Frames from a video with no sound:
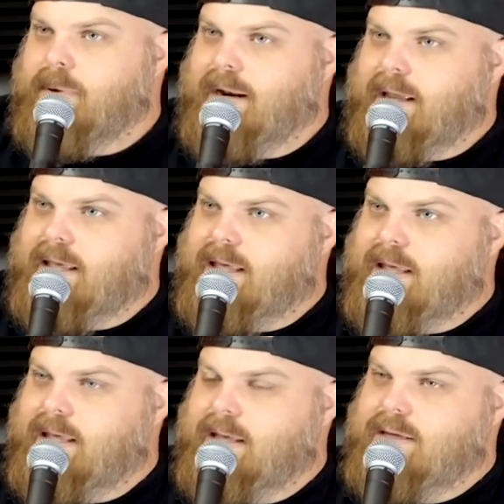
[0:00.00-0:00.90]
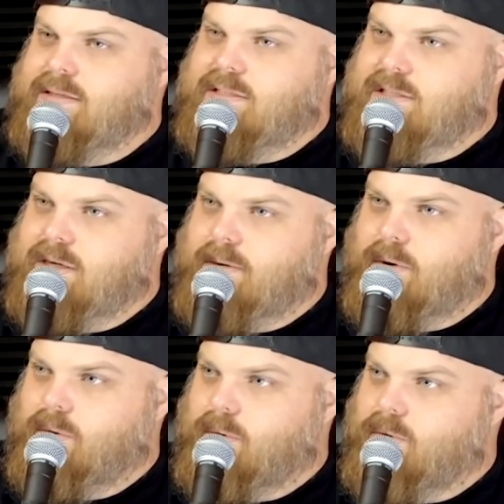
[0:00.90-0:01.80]
but like his
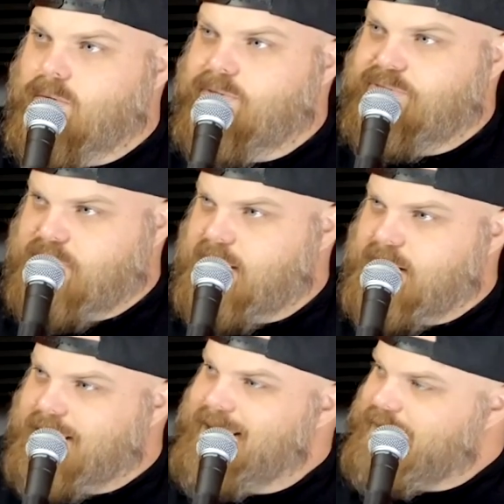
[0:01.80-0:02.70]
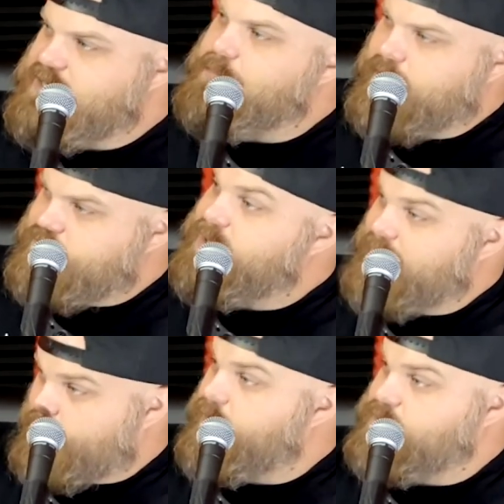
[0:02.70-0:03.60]
whole thing, like he has a
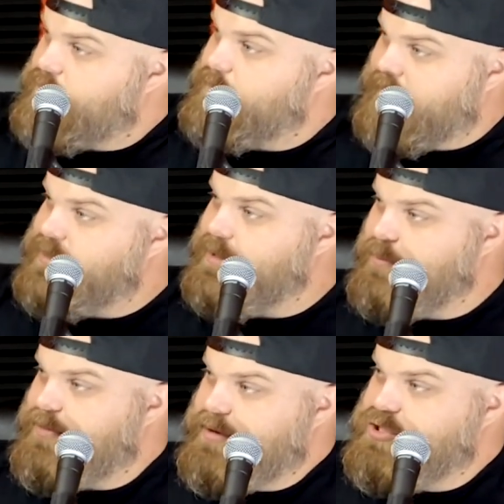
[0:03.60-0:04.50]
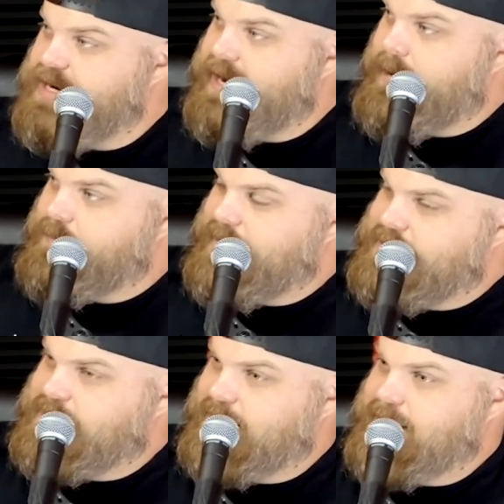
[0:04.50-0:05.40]
person that works with him, like th where their job
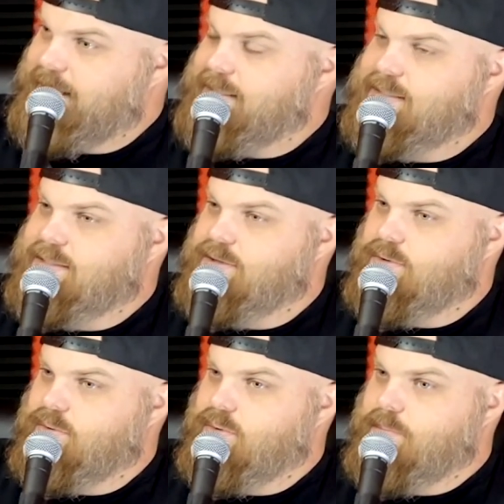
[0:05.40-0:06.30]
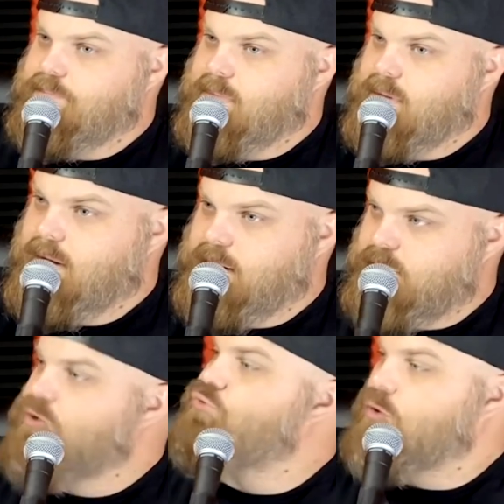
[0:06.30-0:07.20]
is to get to a
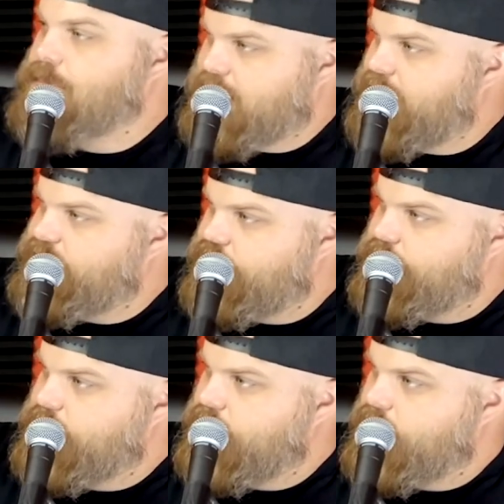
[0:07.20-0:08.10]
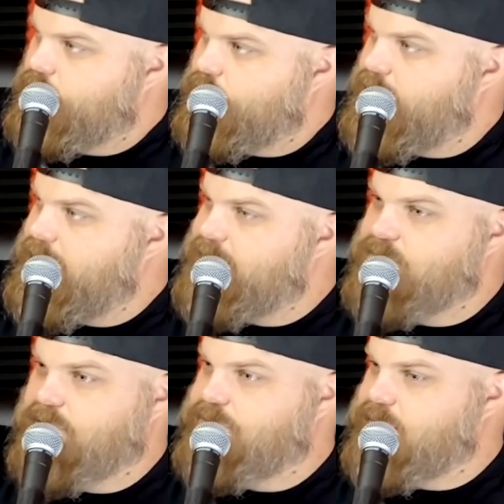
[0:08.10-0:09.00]
neutral place where
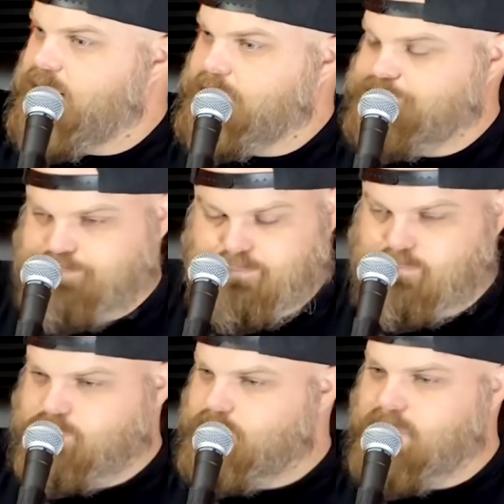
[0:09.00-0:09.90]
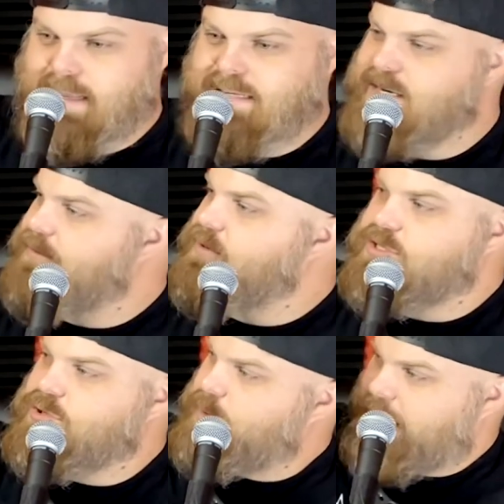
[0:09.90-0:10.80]
everything... He's never too